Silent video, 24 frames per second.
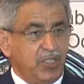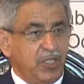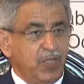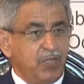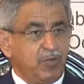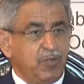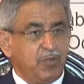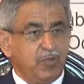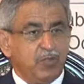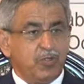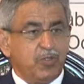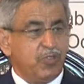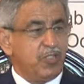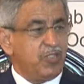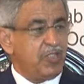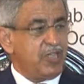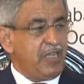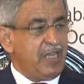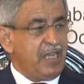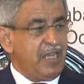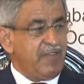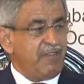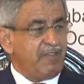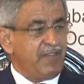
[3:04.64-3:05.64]
in the world who
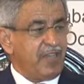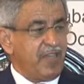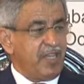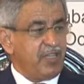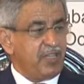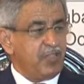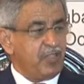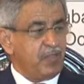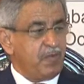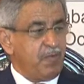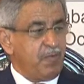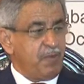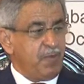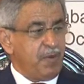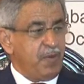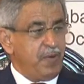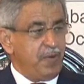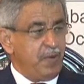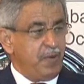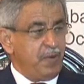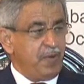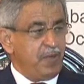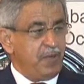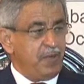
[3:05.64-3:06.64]
still have cases of
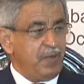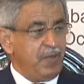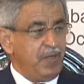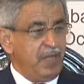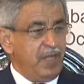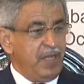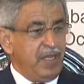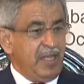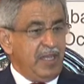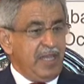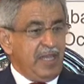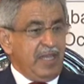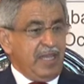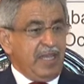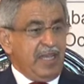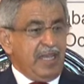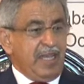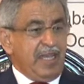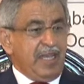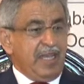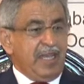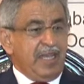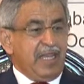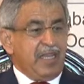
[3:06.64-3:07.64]
polio.
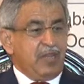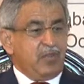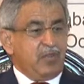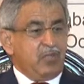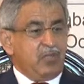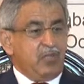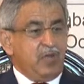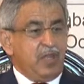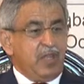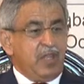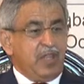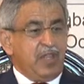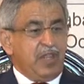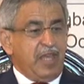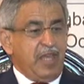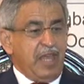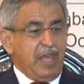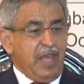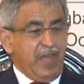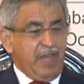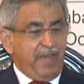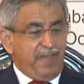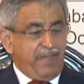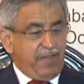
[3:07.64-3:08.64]
And with
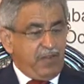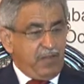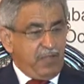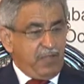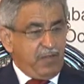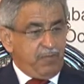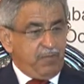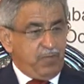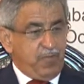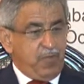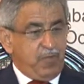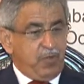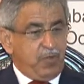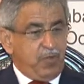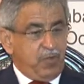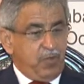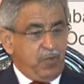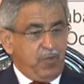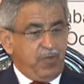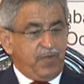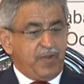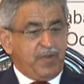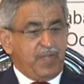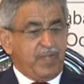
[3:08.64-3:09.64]
the effort they've been
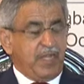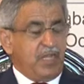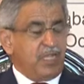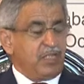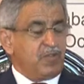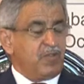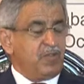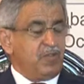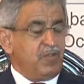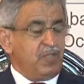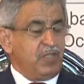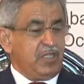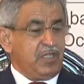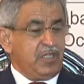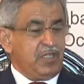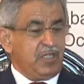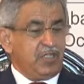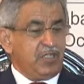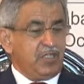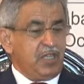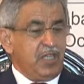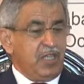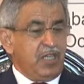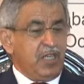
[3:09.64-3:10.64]
doing over the last few
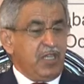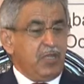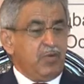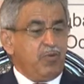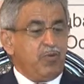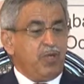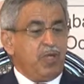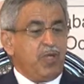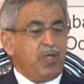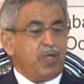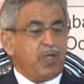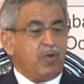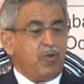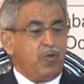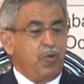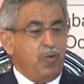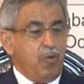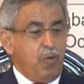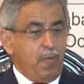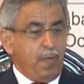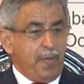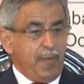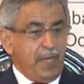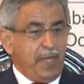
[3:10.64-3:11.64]
years, we are
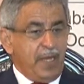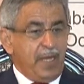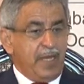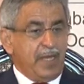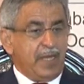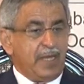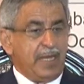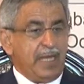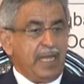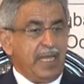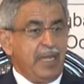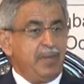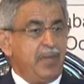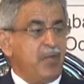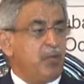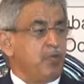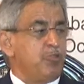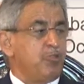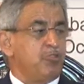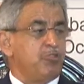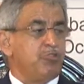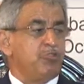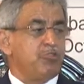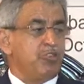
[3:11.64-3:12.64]
hoping and aiming
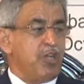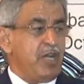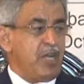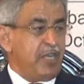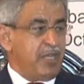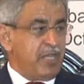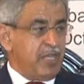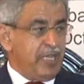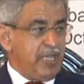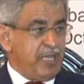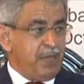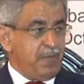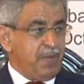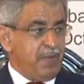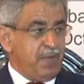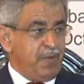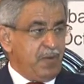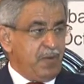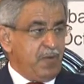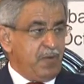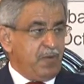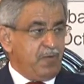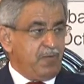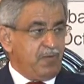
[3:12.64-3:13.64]
to eradicate
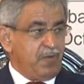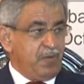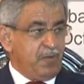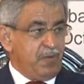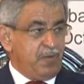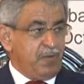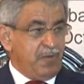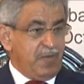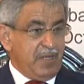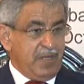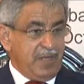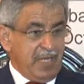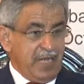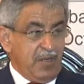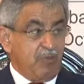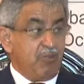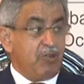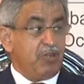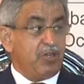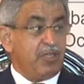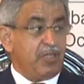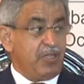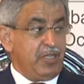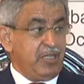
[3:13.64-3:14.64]
polio from
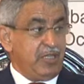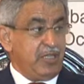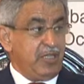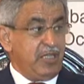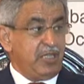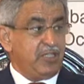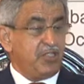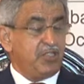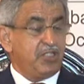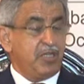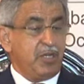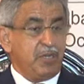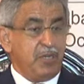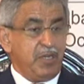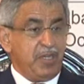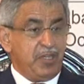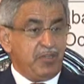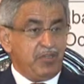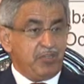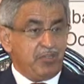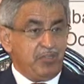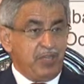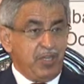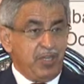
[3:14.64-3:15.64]
our Eastern
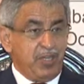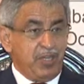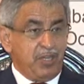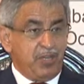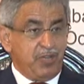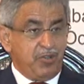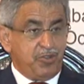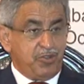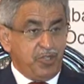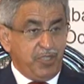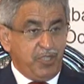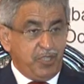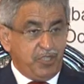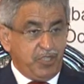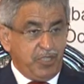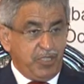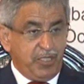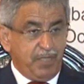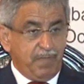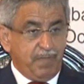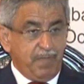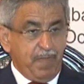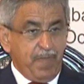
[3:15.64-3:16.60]
Mediterranean region.